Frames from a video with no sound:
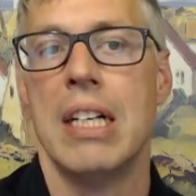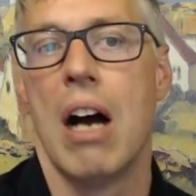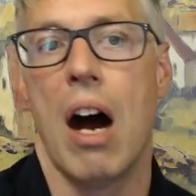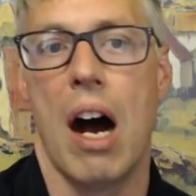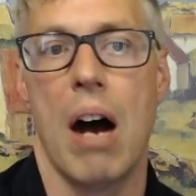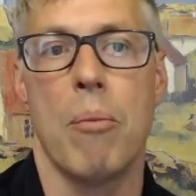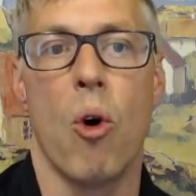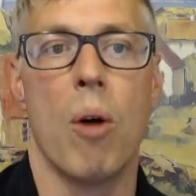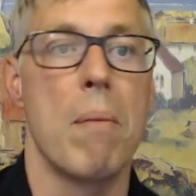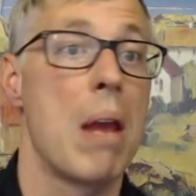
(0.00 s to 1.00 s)

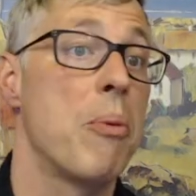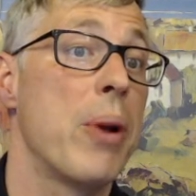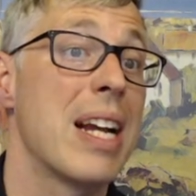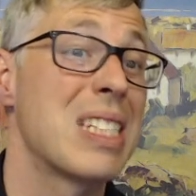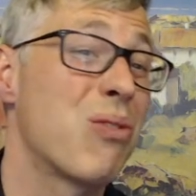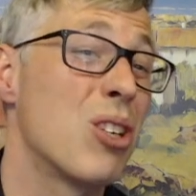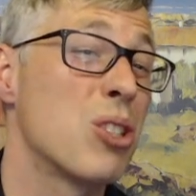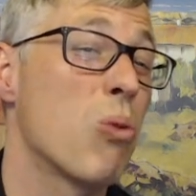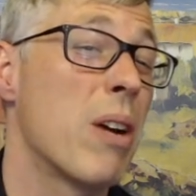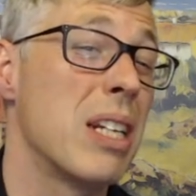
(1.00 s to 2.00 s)
Or maybe we ask for a
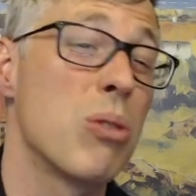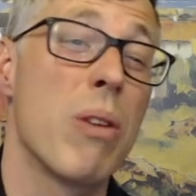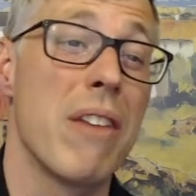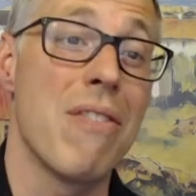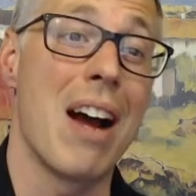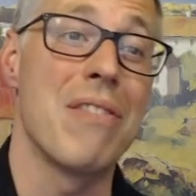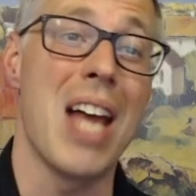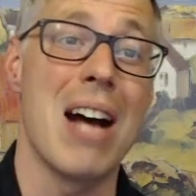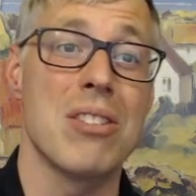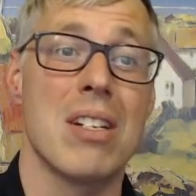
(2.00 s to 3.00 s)
$20,000,
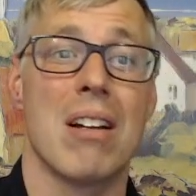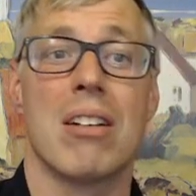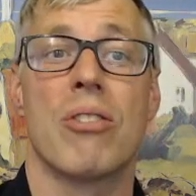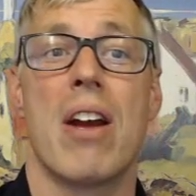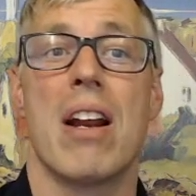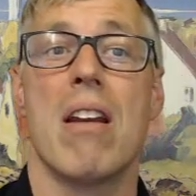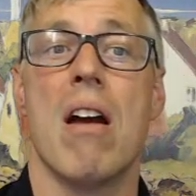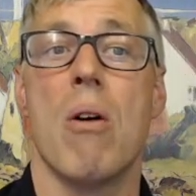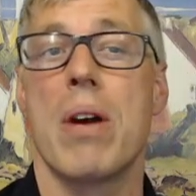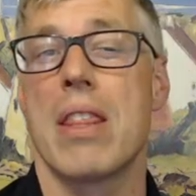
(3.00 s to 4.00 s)
$25,000 credit,
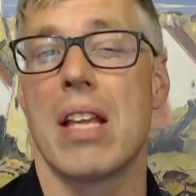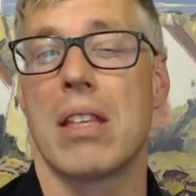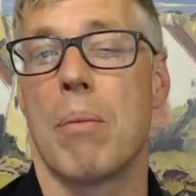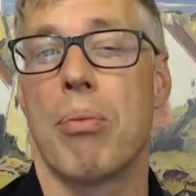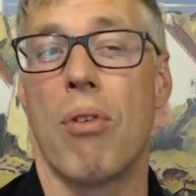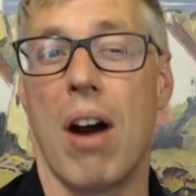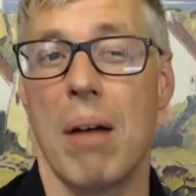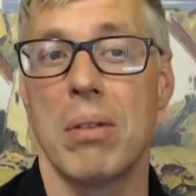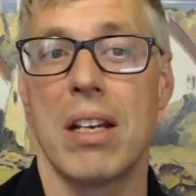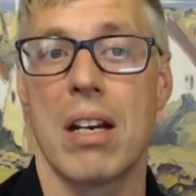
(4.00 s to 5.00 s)
knowing that they're
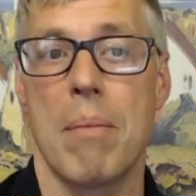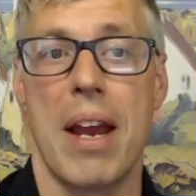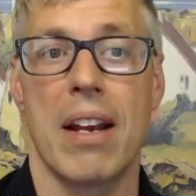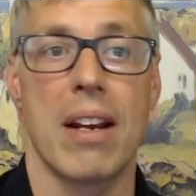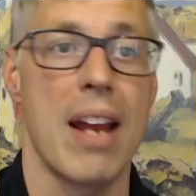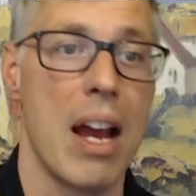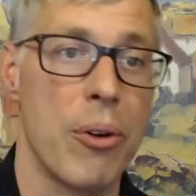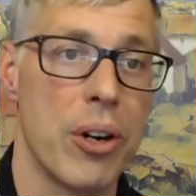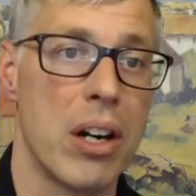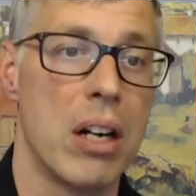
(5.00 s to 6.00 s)
probably going to make a
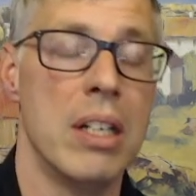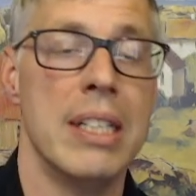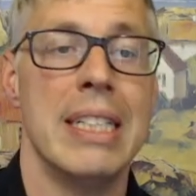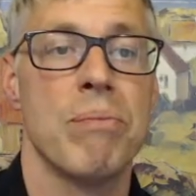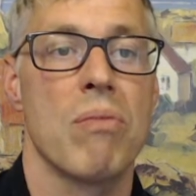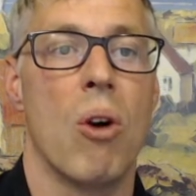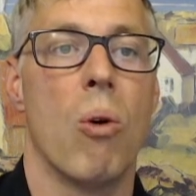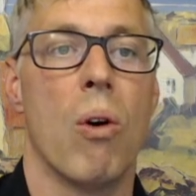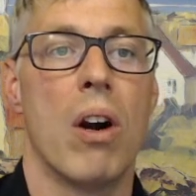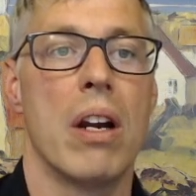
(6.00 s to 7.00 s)
counter
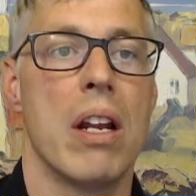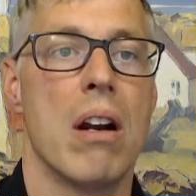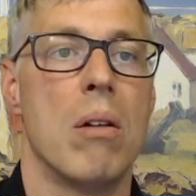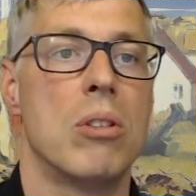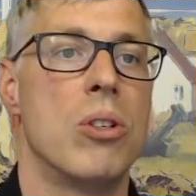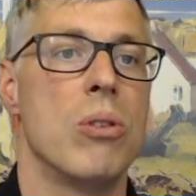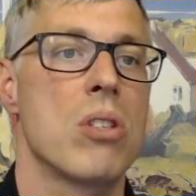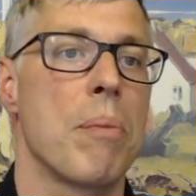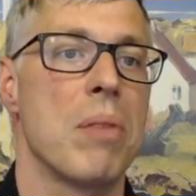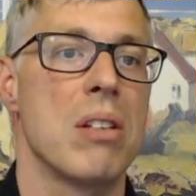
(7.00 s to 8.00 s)
or, do
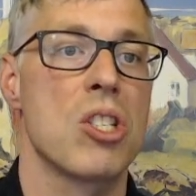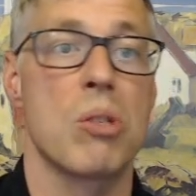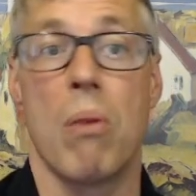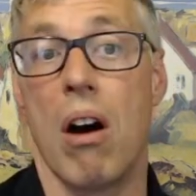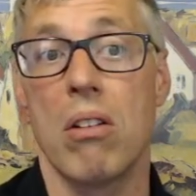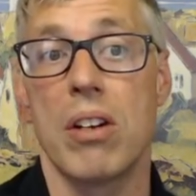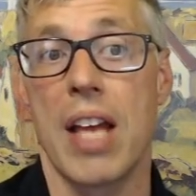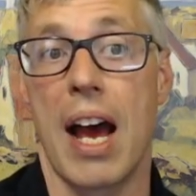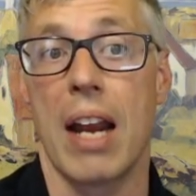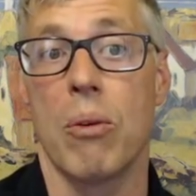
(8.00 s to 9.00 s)
something smaller
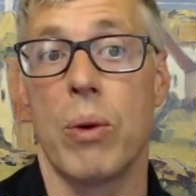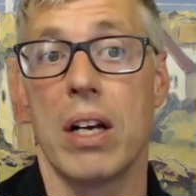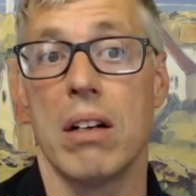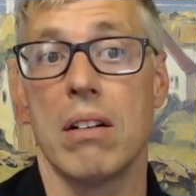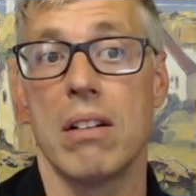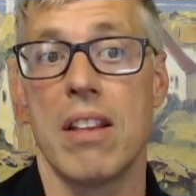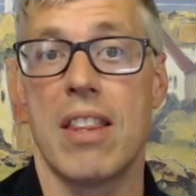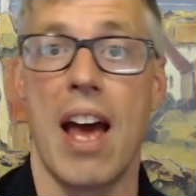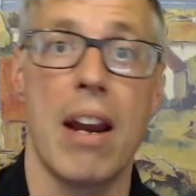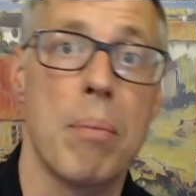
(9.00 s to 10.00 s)
that will
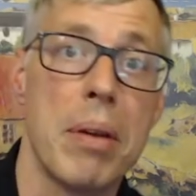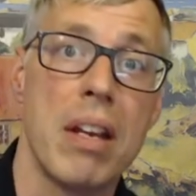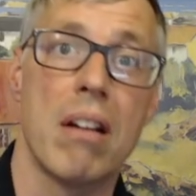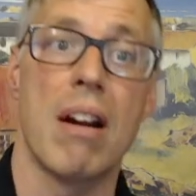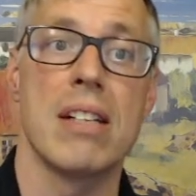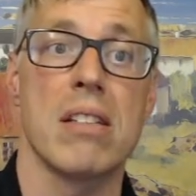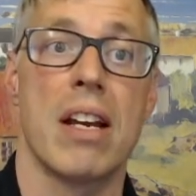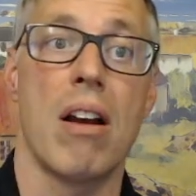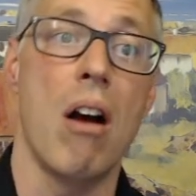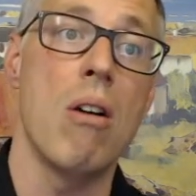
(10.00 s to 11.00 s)
then appear as
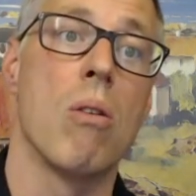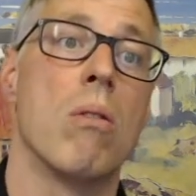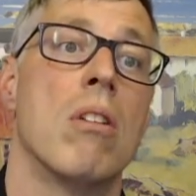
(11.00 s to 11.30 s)
like, oh,